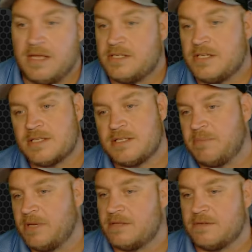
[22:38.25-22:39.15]
just
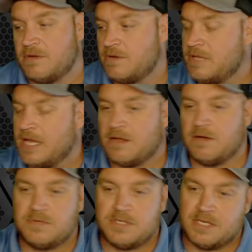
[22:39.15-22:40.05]
depends on who that
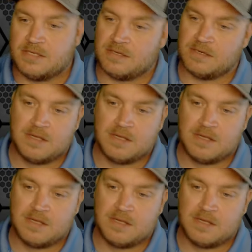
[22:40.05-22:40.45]
coach is and